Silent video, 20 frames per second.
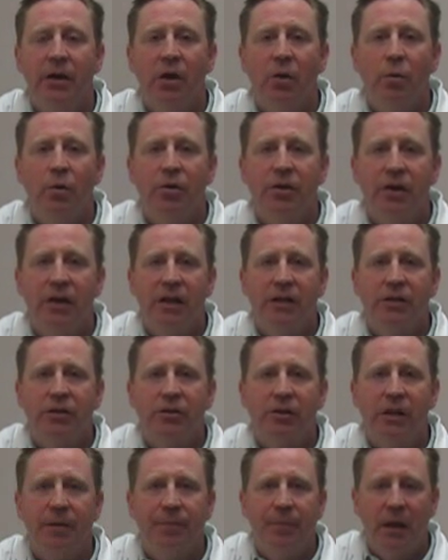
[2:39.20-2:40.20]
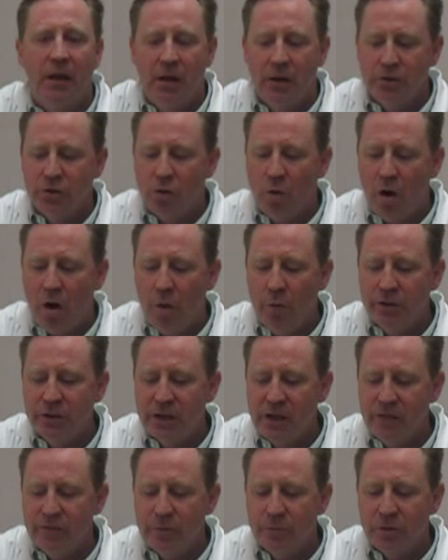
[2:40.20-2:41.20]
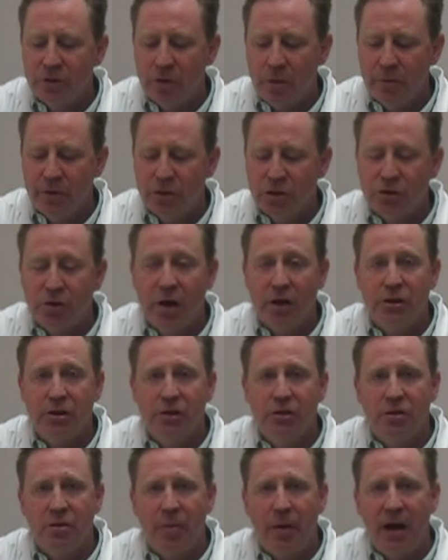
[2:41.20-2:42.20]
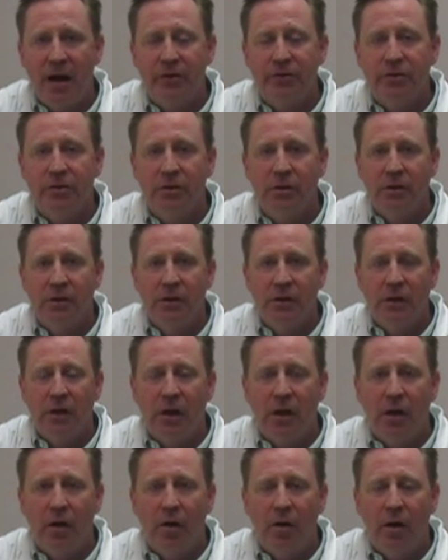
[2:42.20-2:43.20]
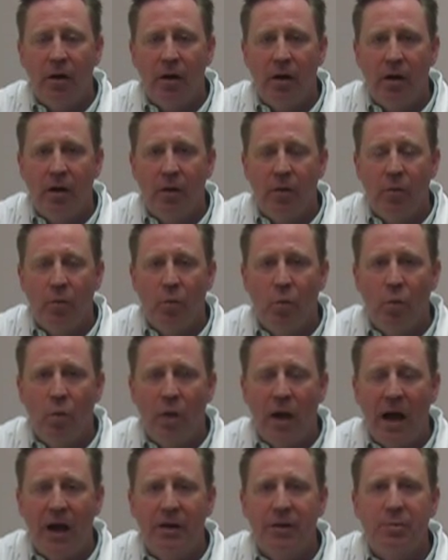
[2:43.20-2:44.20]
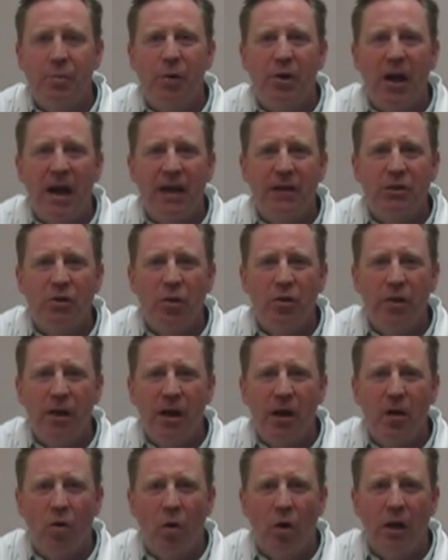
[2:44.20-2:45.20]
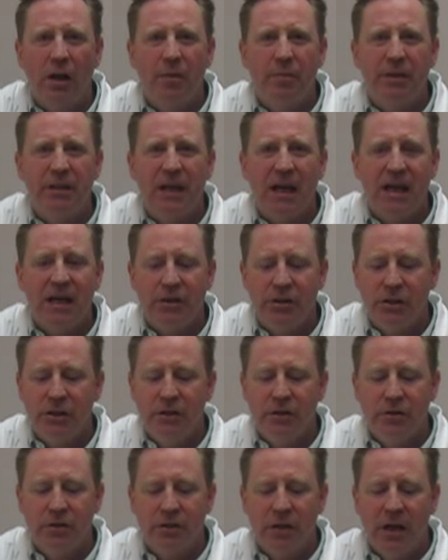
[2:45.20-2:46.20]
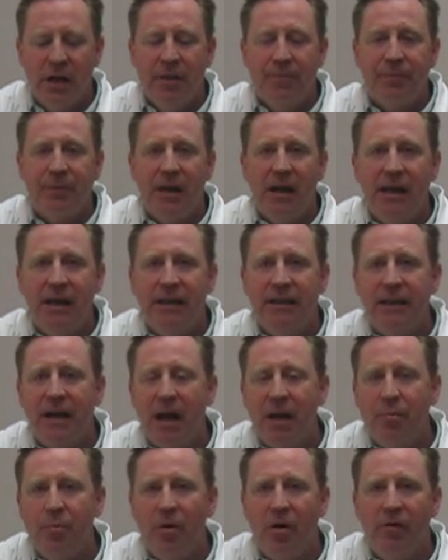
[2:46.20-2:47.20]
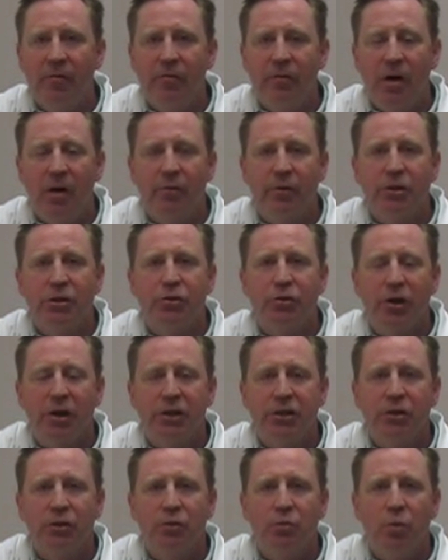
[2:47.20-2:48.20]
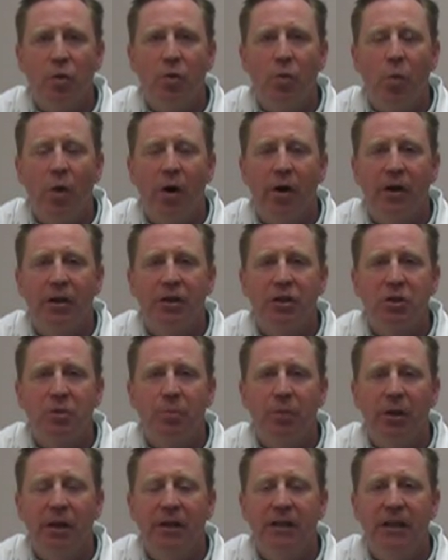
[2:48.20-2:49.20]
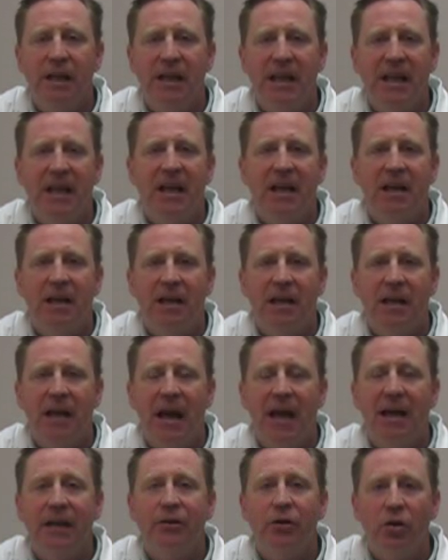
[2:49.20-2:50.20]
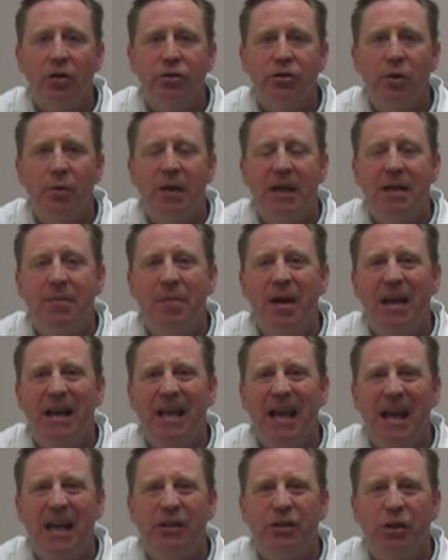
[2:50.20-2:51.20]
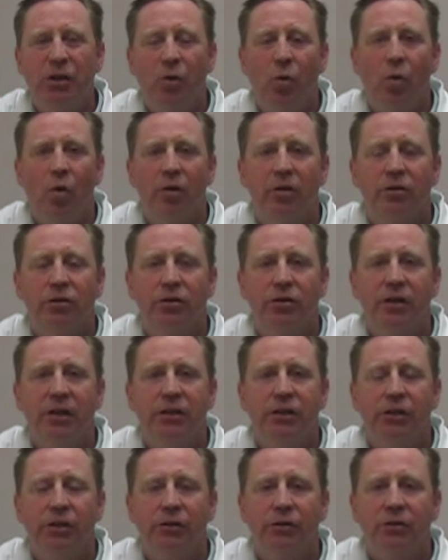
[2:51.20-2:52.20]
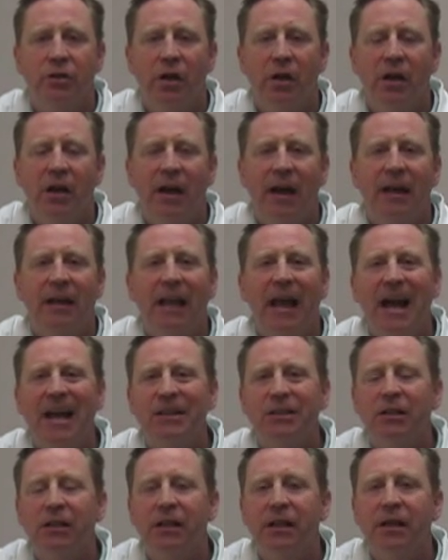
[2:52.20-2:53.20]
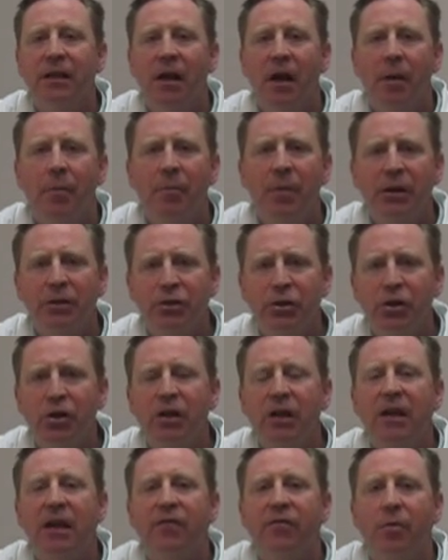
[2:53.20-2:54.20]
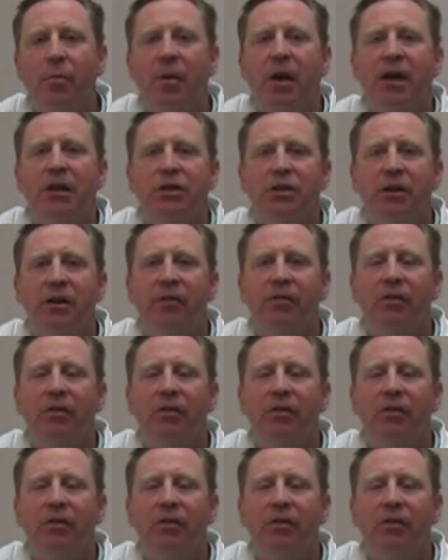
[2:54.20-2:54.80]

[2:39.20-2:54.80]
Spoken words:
with an injury. So always give them some instructions about how to put ice on there, or limitations, any type of restrictions with wearing a splint, and also any medication orders or issues. And lastly, make sure you give a patient a